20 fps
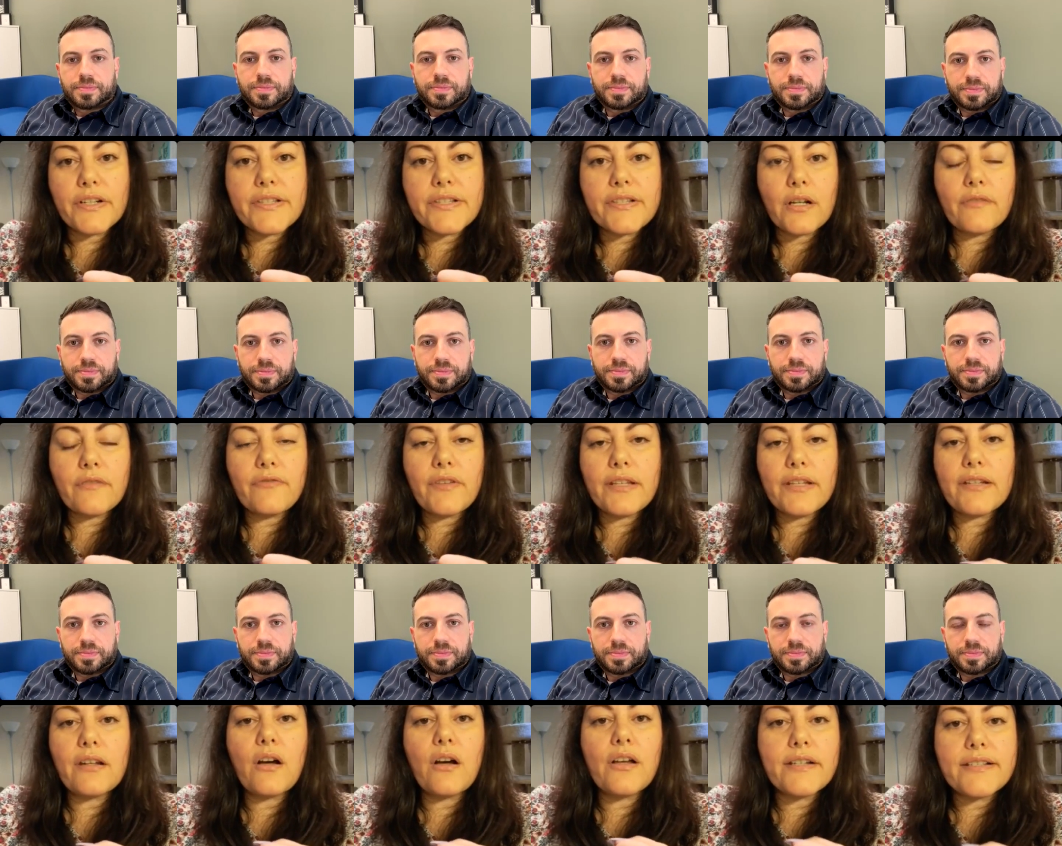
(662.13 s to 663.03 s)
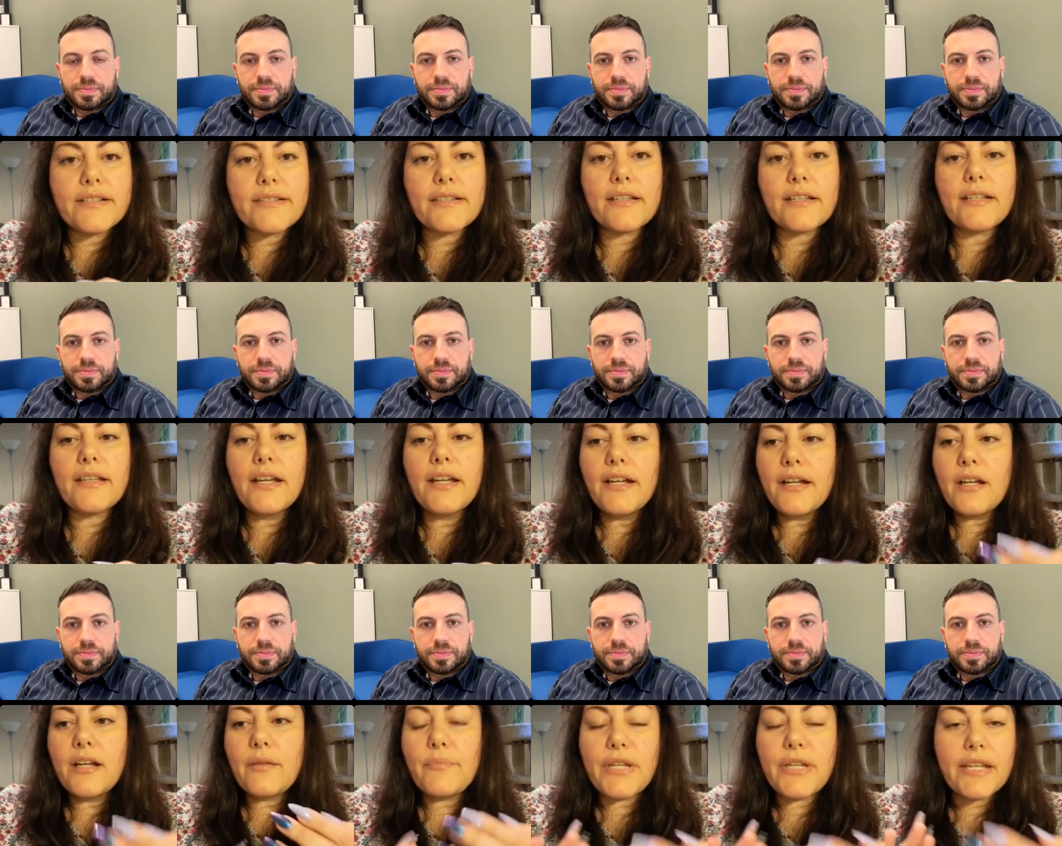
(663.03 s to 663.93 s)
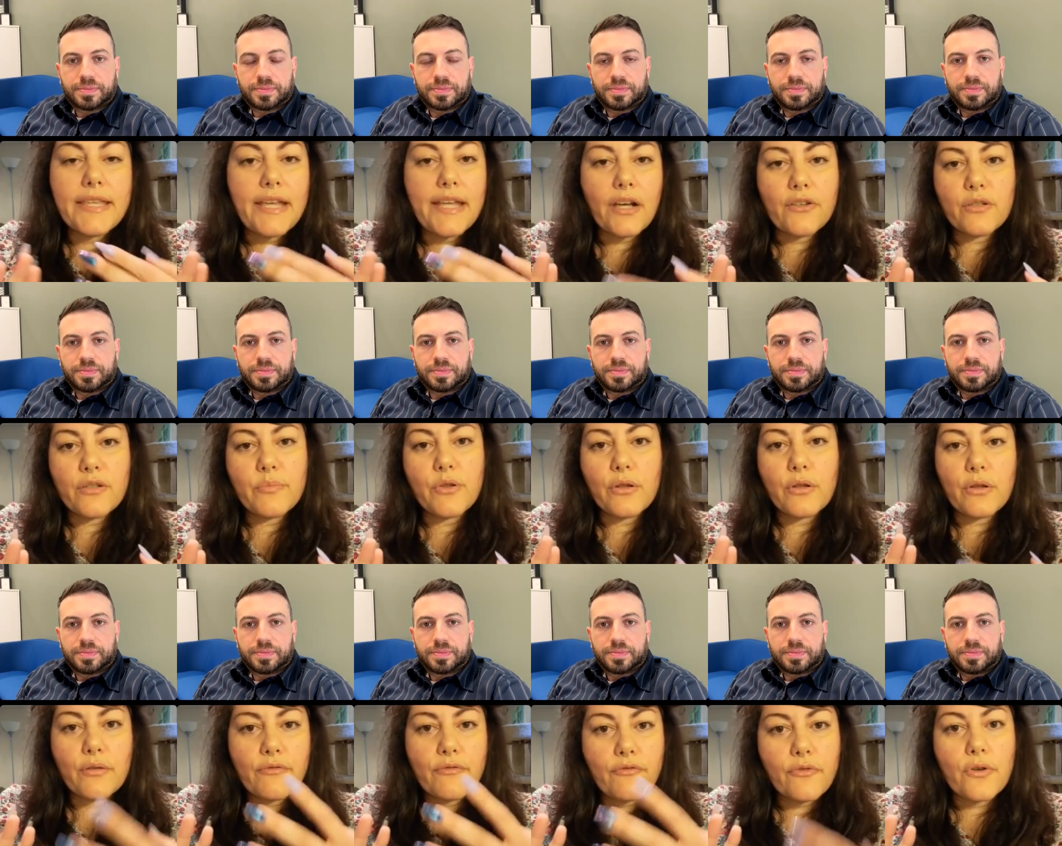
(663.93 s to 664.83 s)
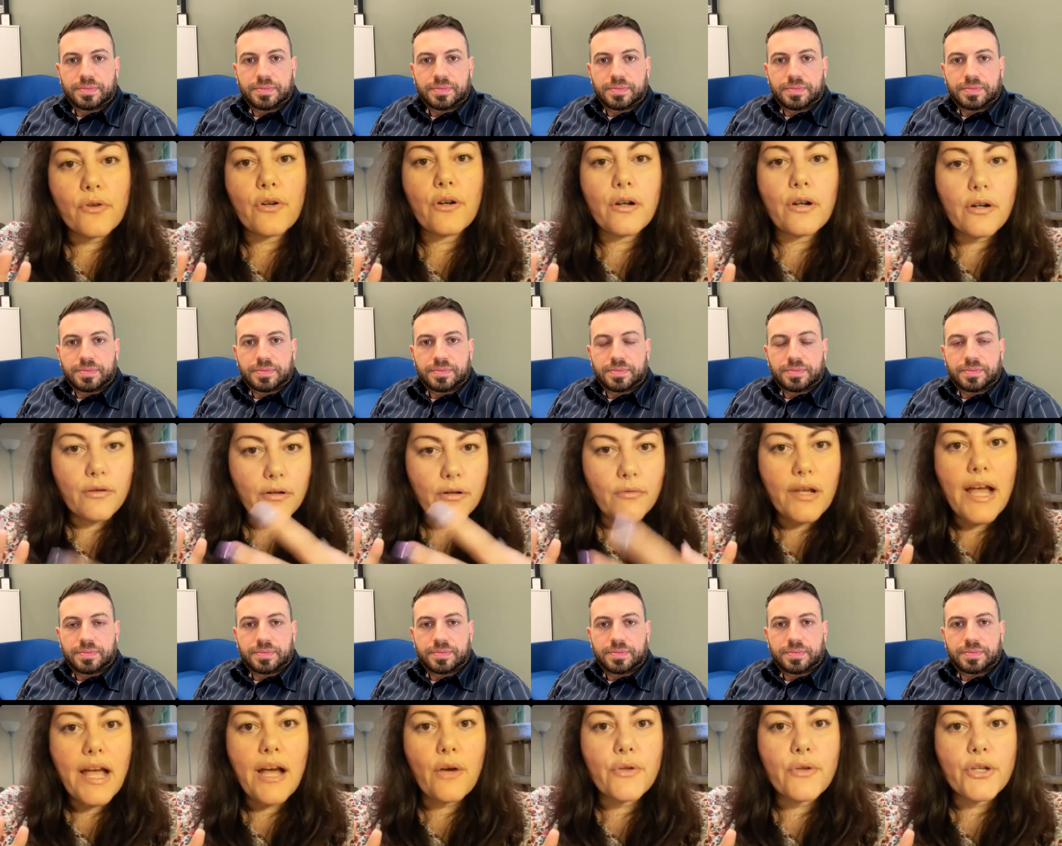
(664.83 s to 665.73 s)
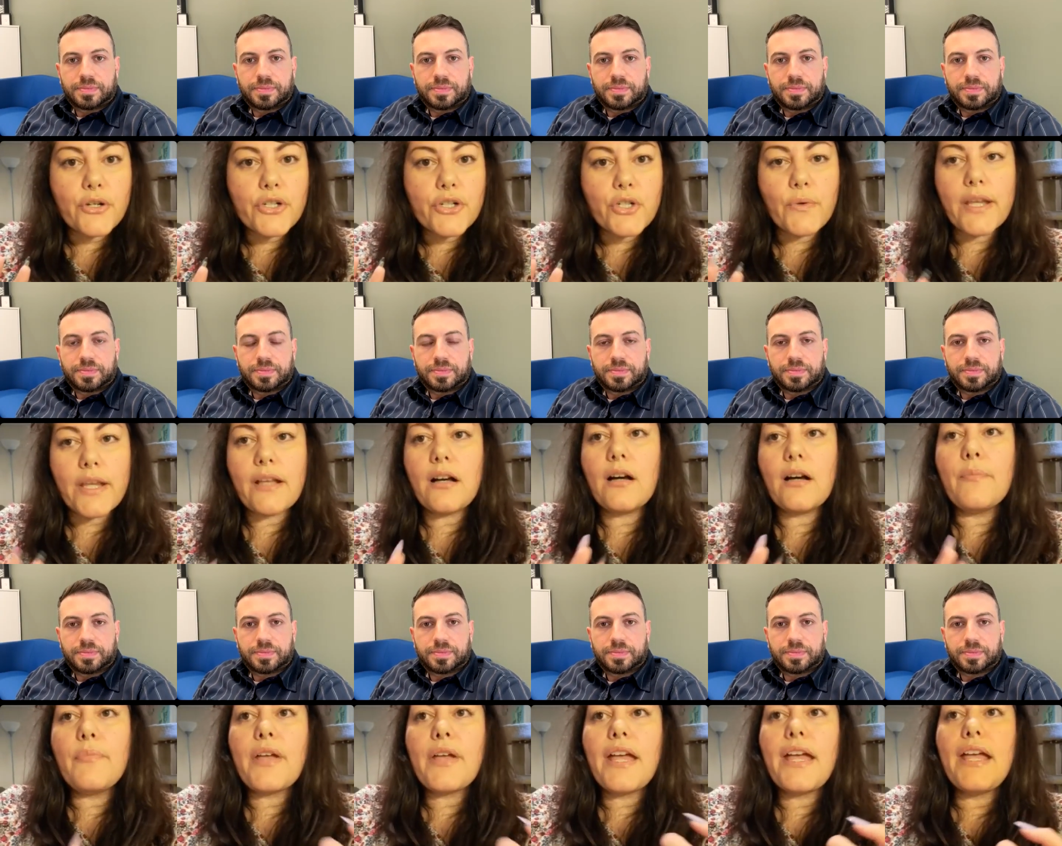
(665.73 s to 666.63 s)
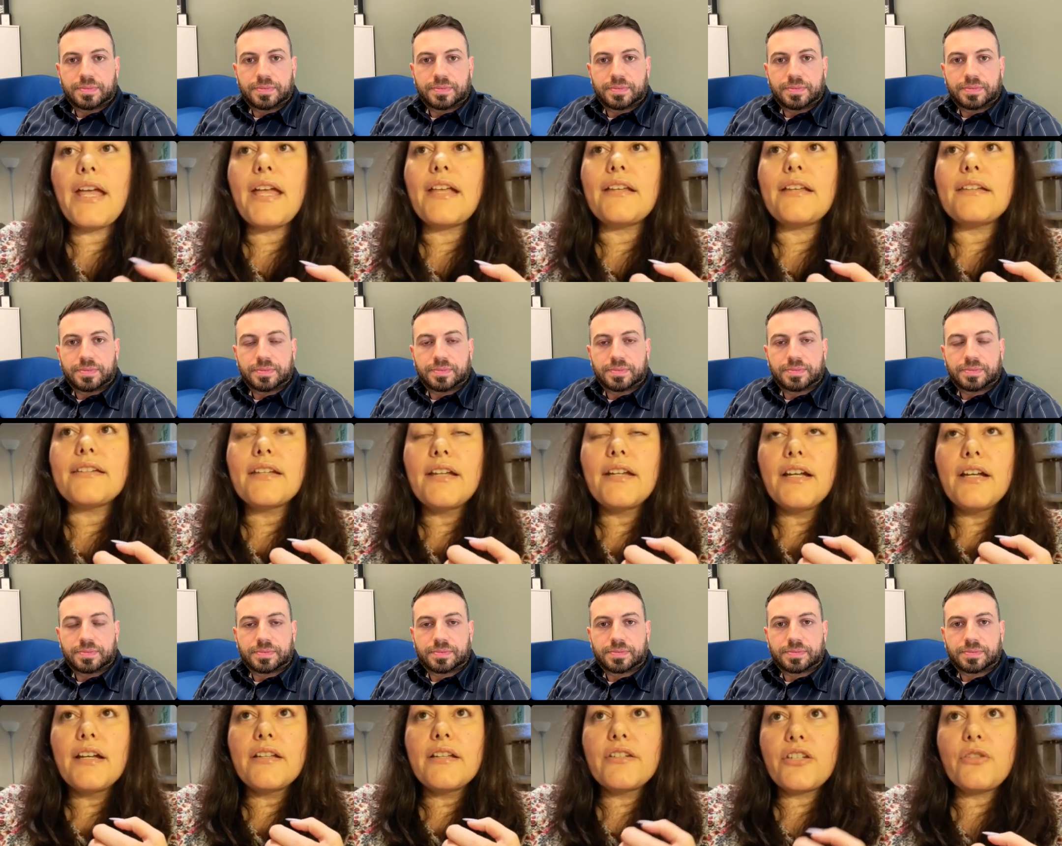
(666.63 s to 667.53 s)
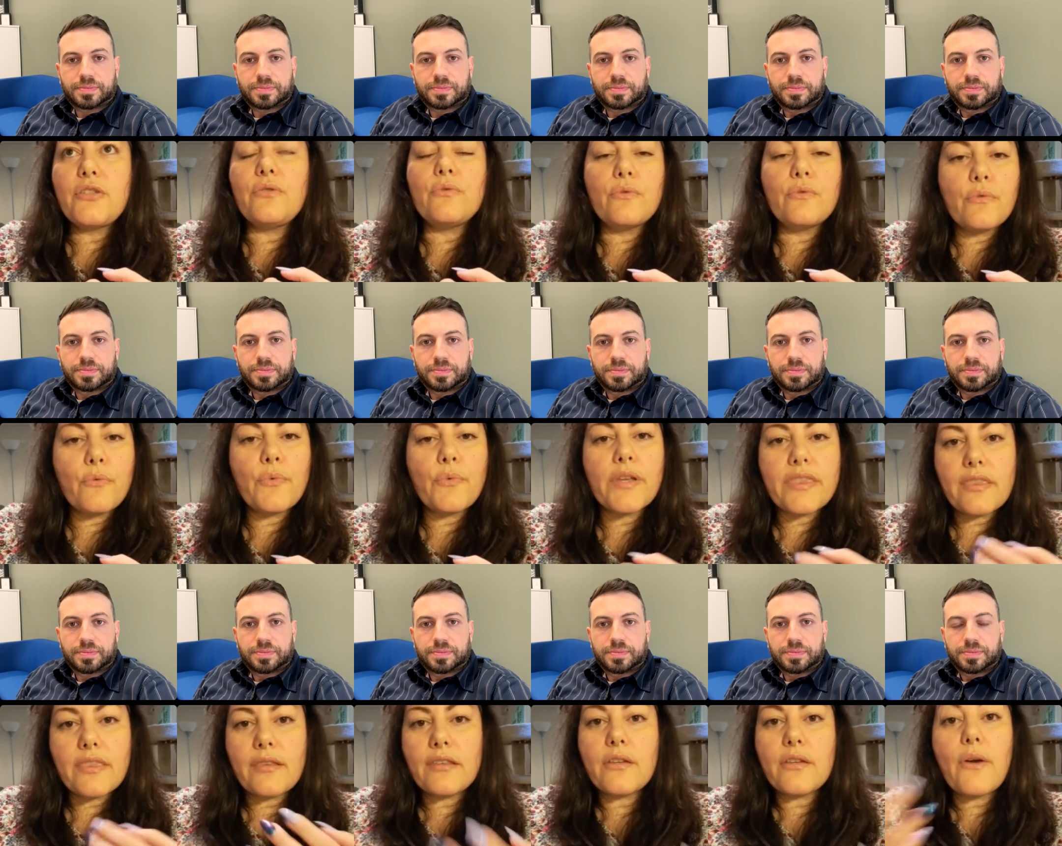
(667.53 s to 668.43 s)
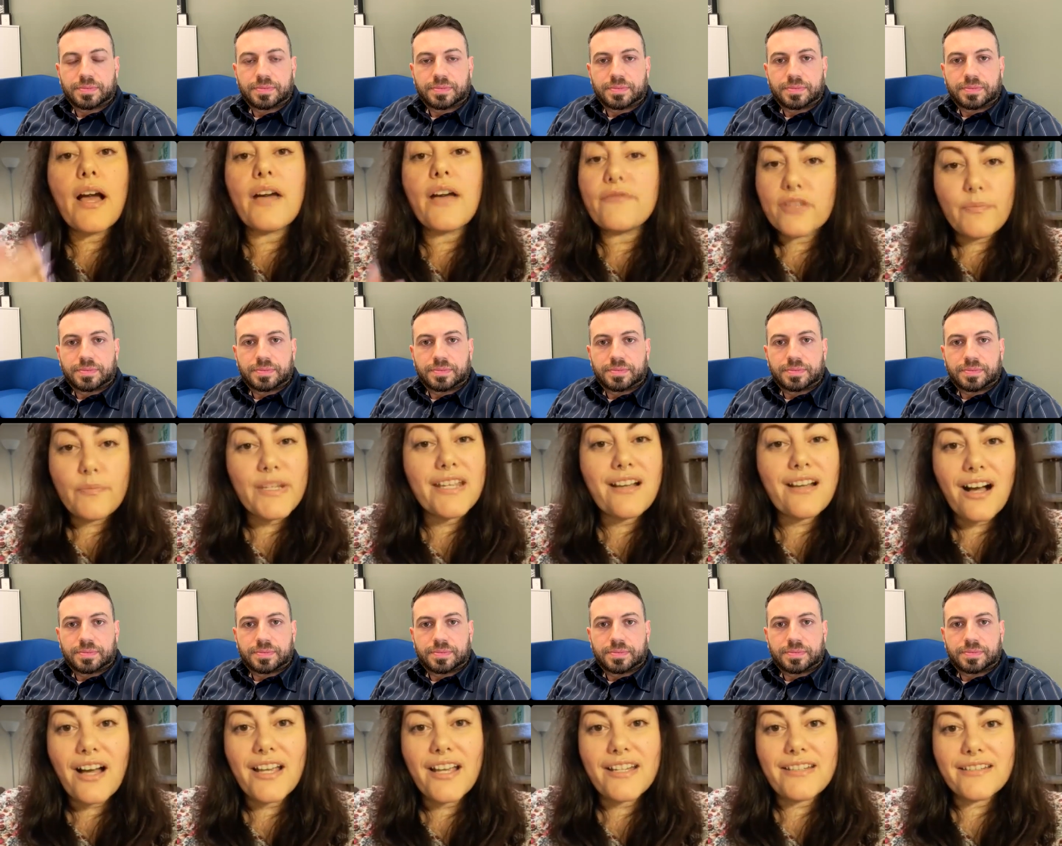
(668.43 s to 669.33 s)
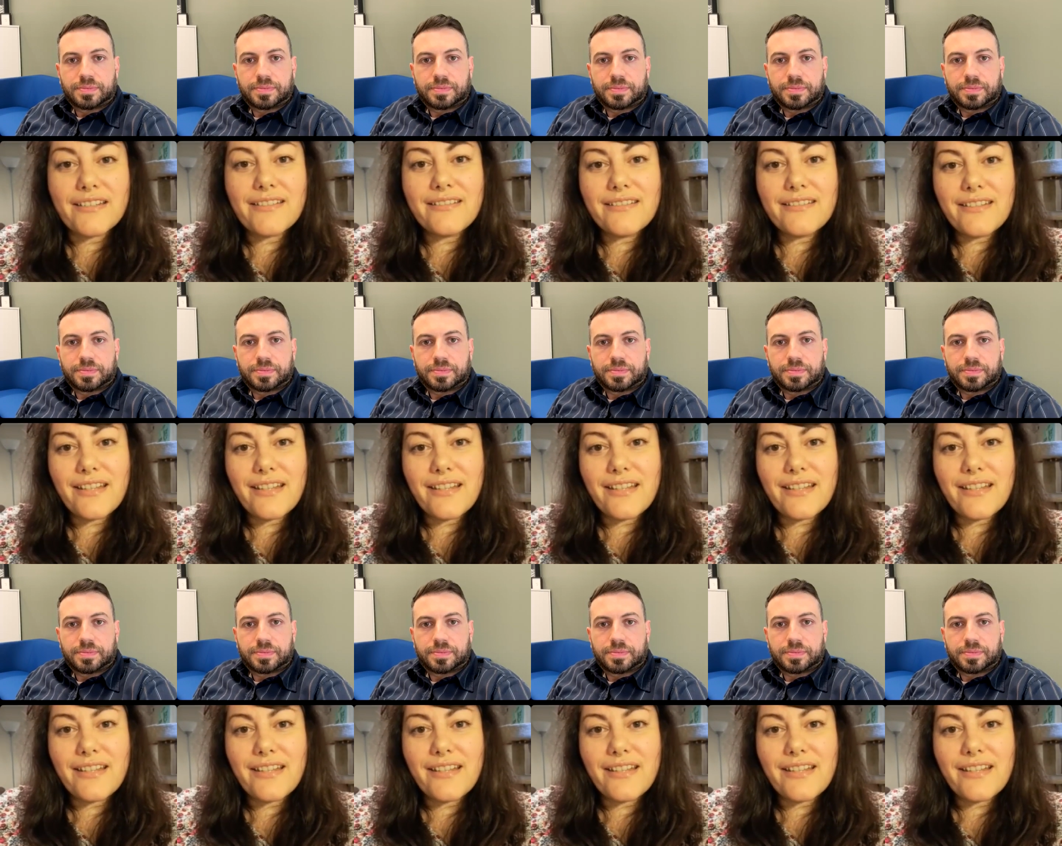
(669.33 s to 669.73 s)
Speaker 1: at yourself and honestly be accountable for how you're showing up. And to with you have to be kind